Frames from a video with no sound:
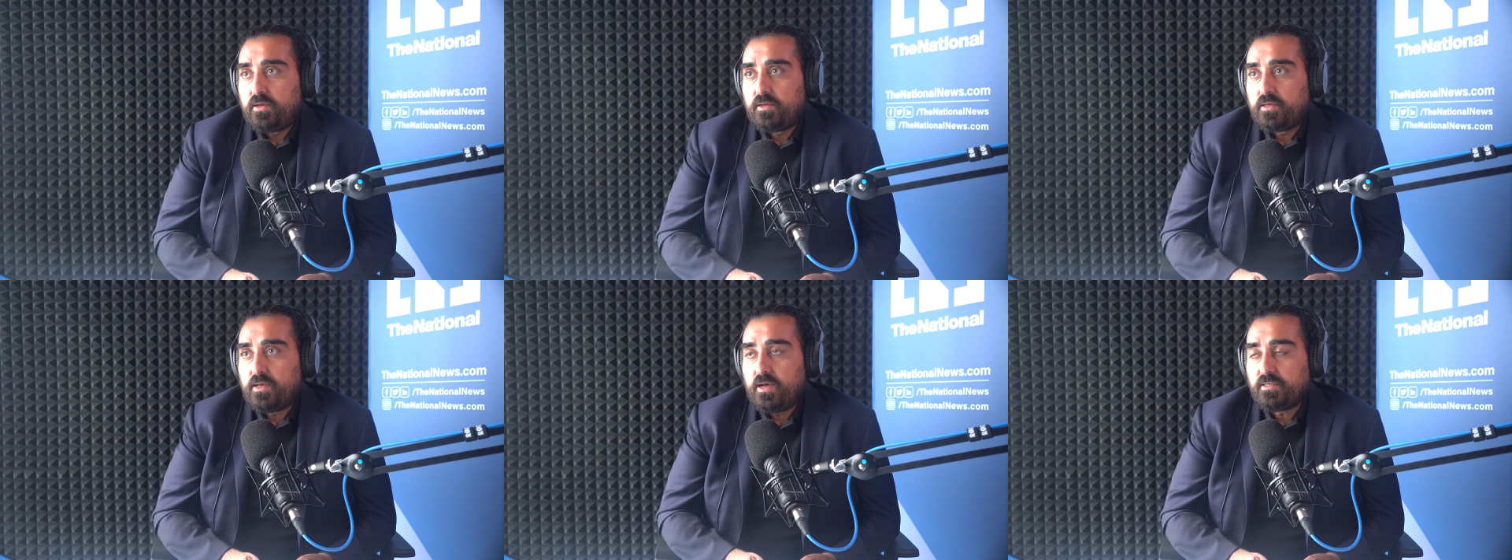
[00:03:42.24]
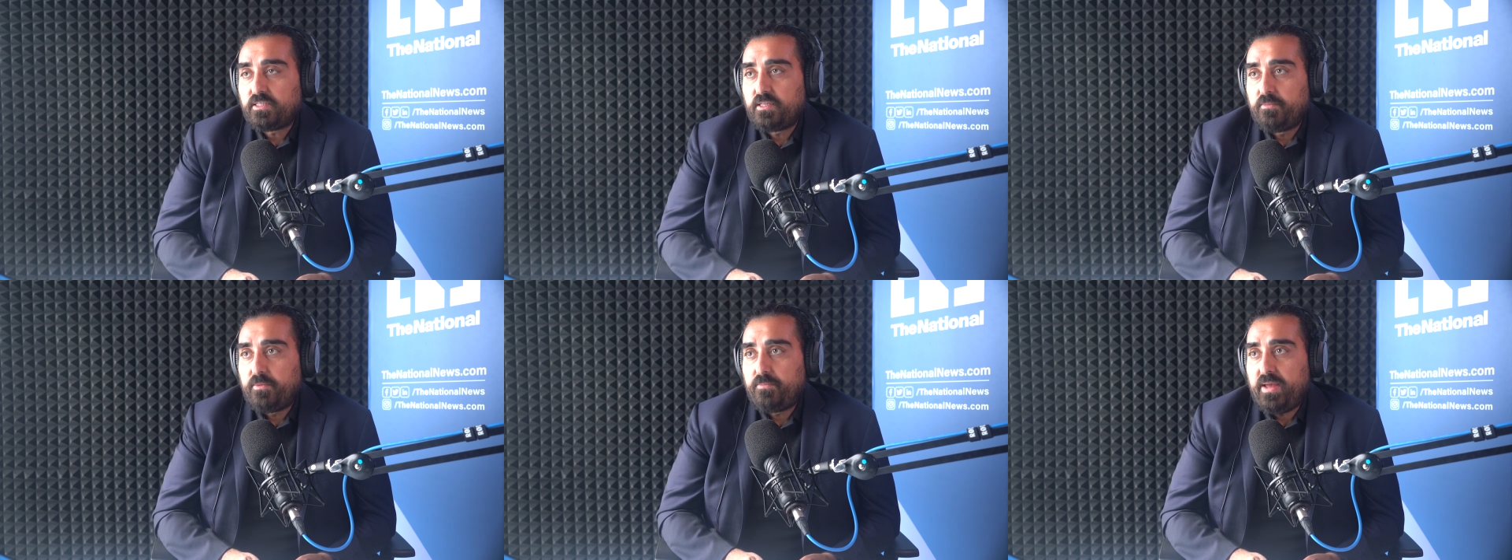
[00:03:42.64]

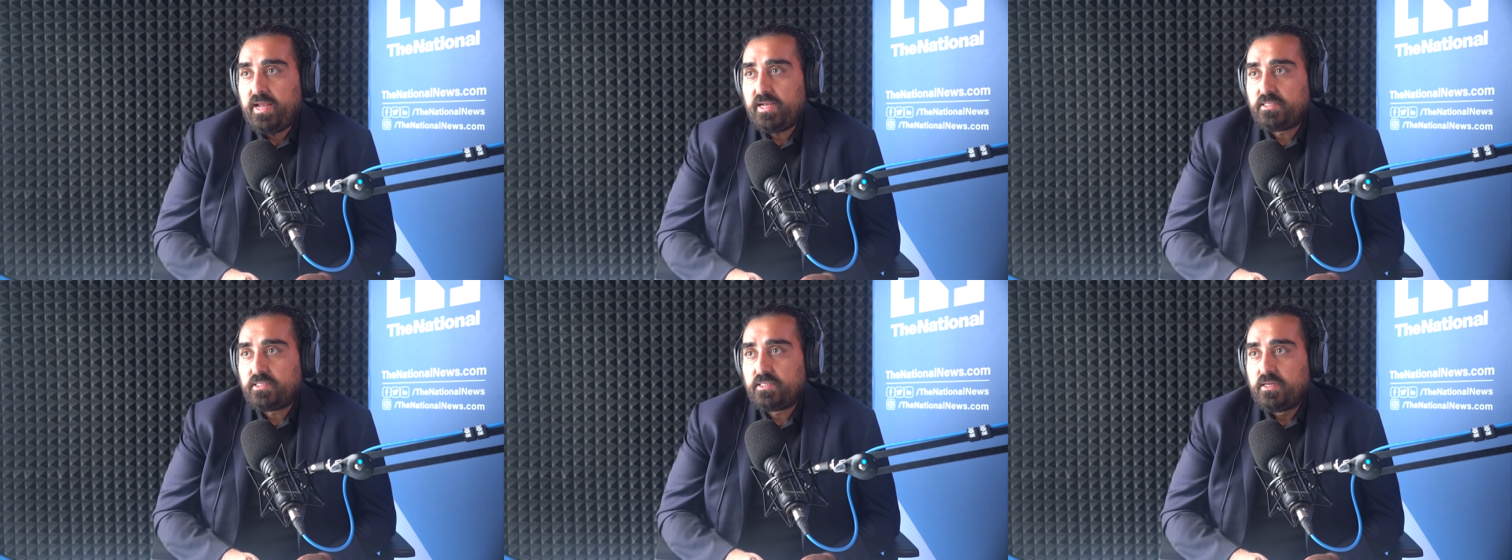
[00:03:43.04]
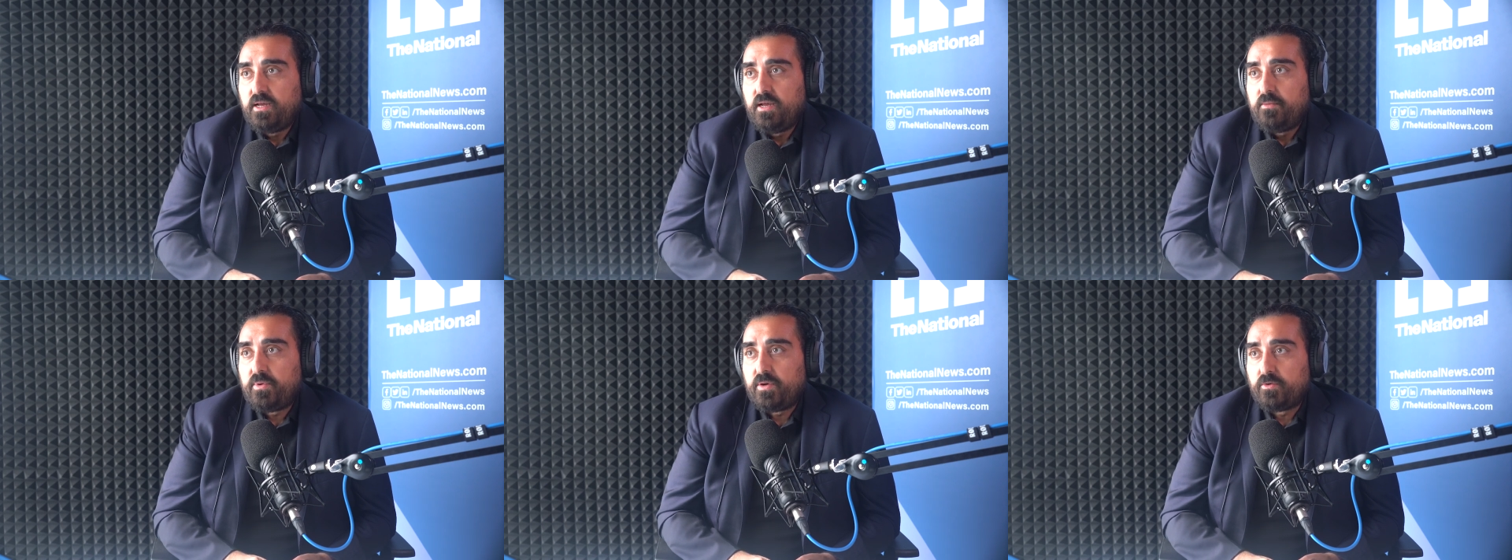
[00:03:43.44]
customer base,
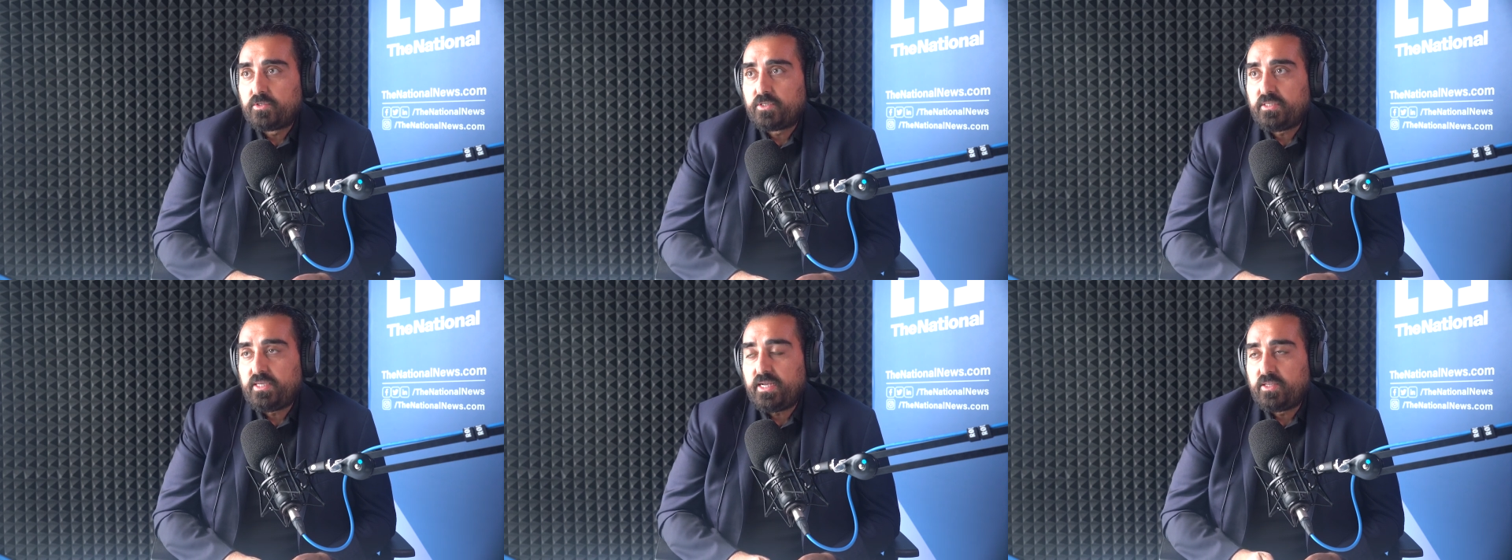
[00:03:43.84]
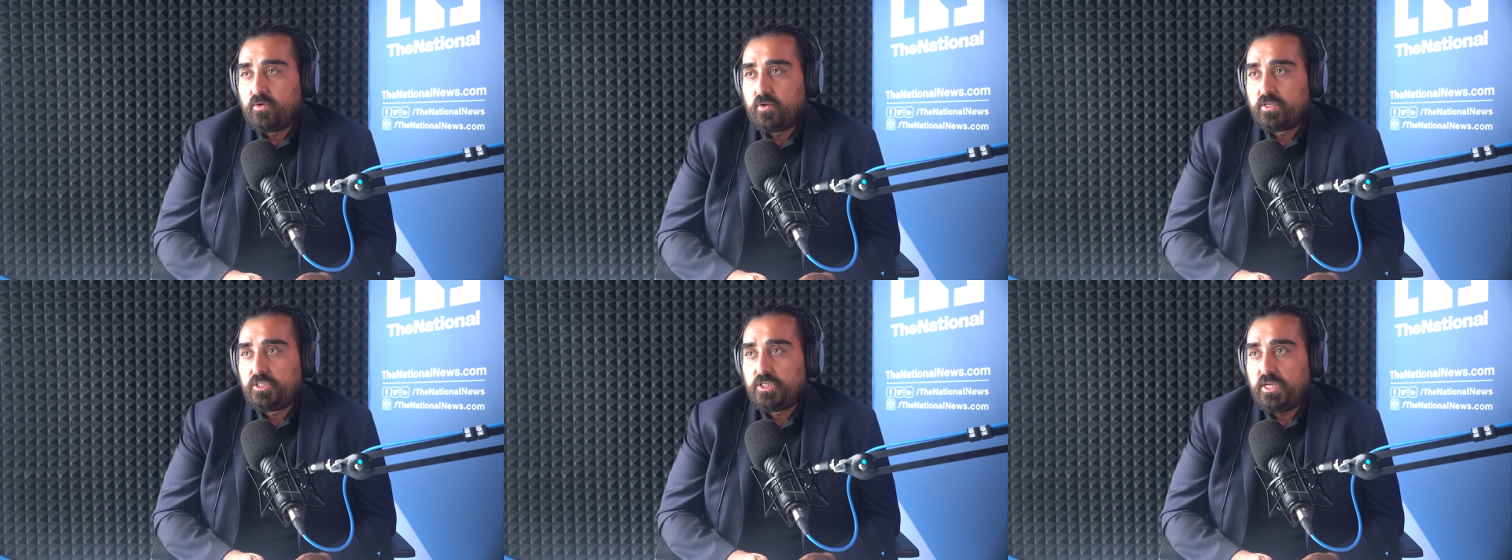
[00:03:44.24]
but also
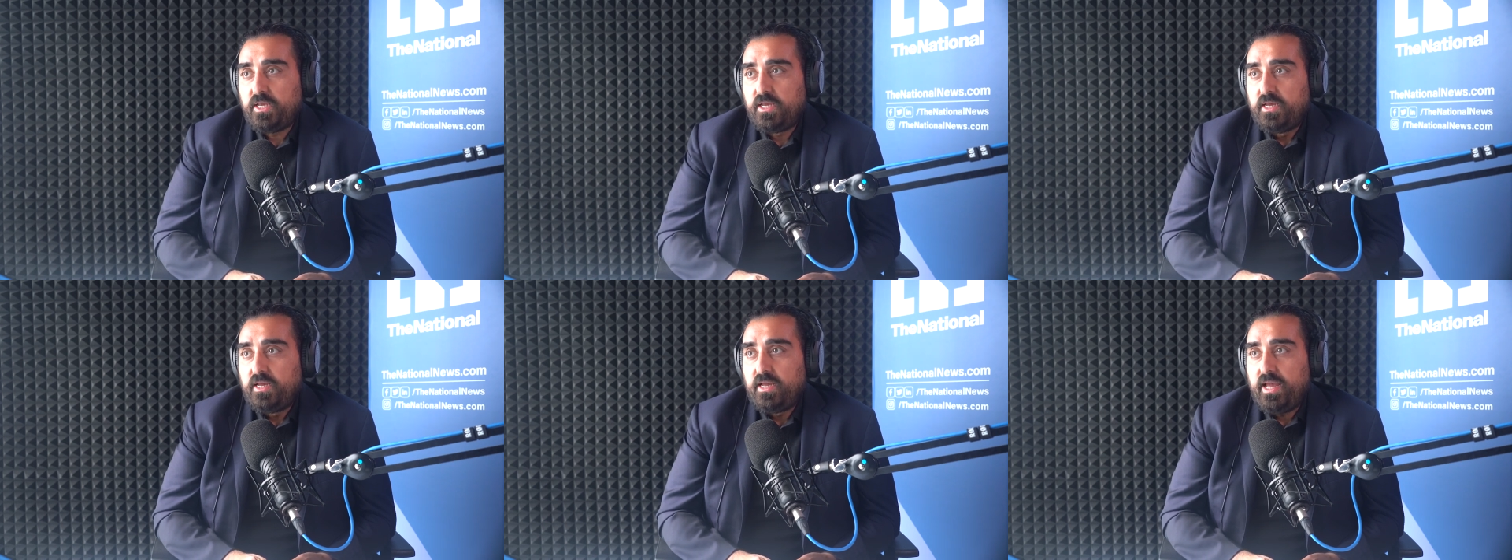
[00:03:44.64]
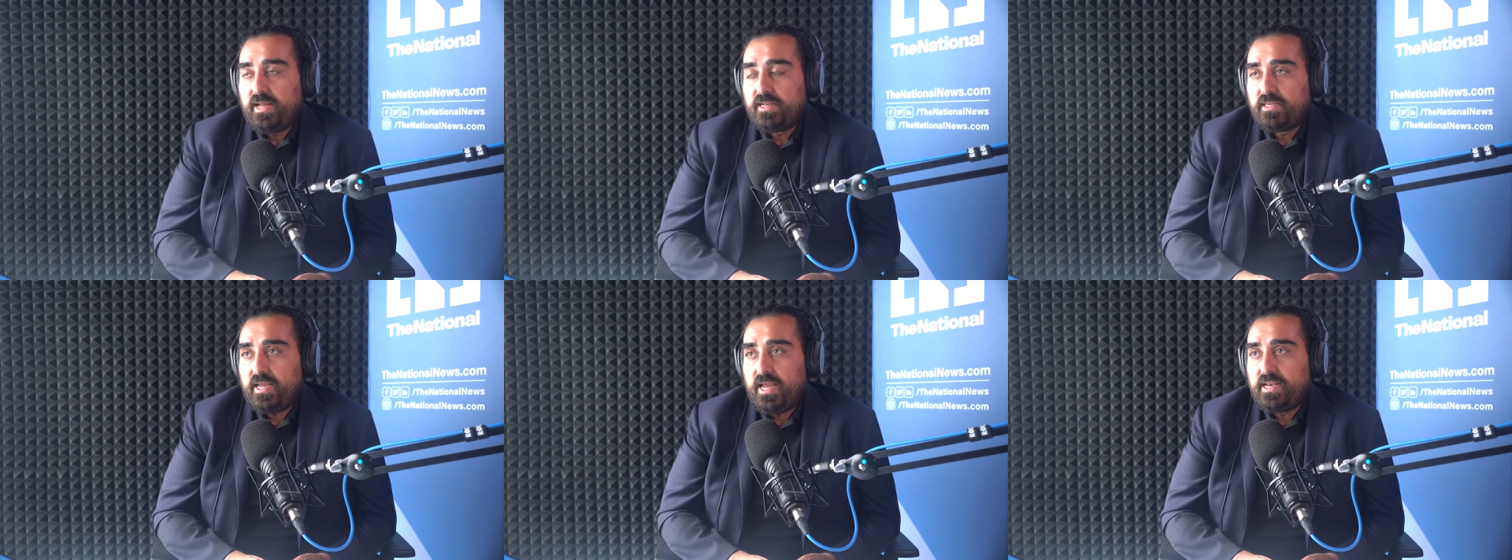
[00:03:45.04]
technology
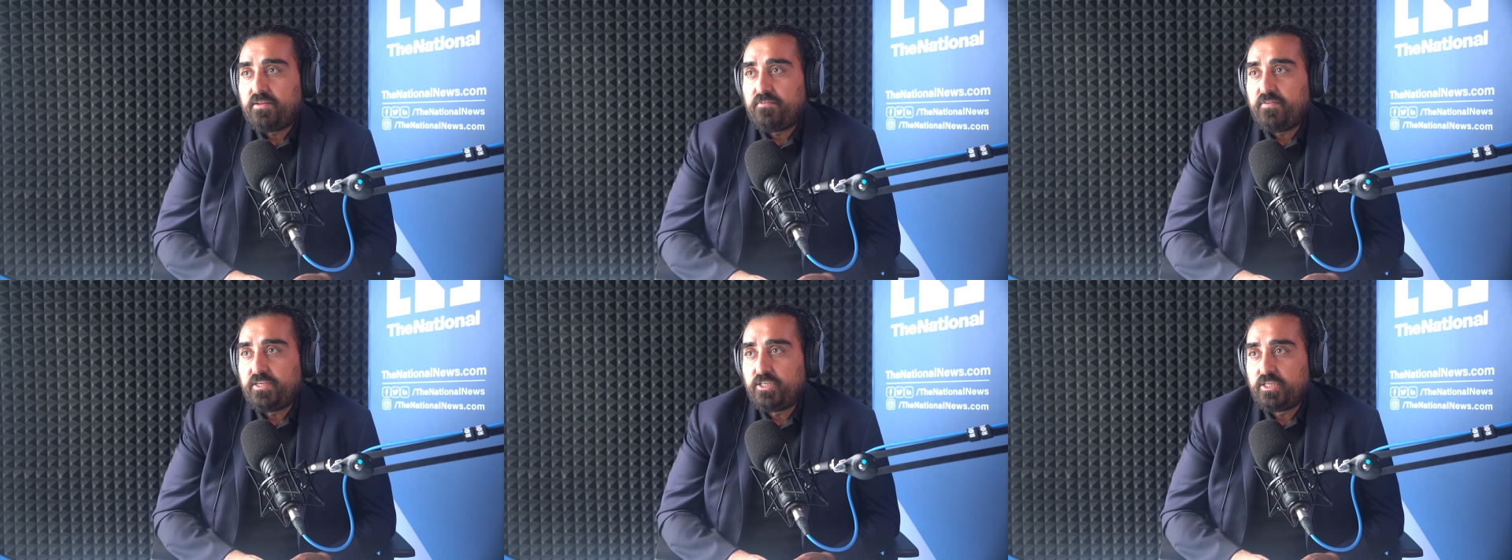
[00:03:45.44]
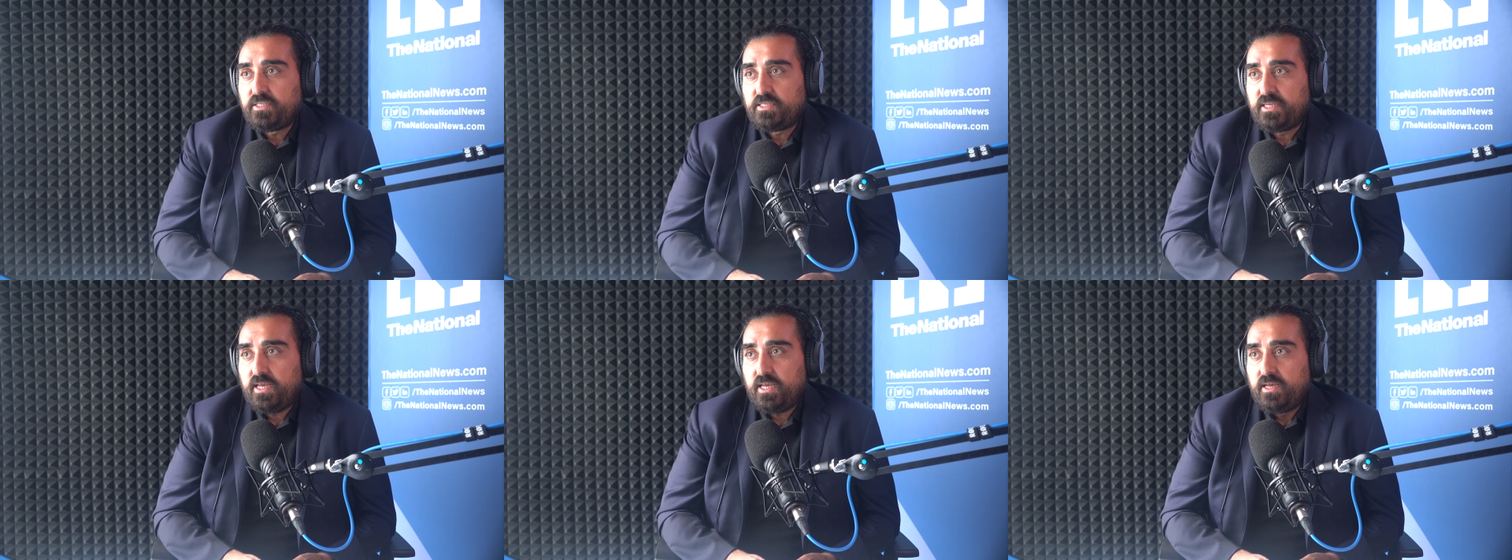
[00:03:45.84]
and
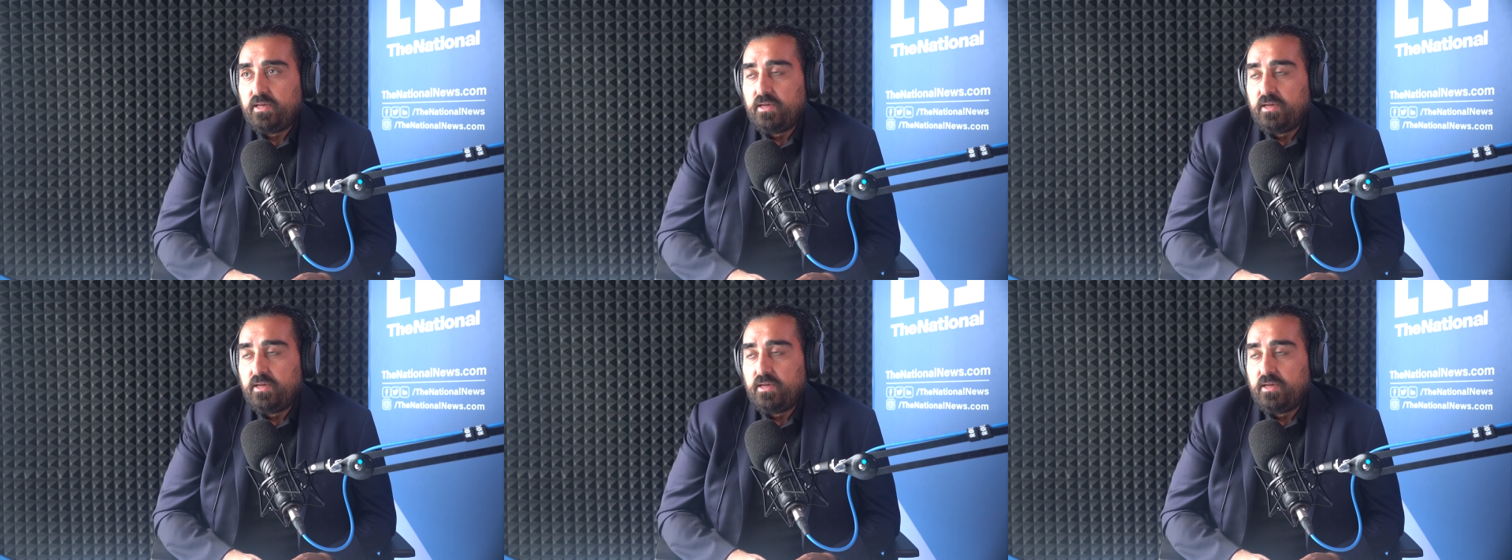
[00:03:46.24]
efficiency.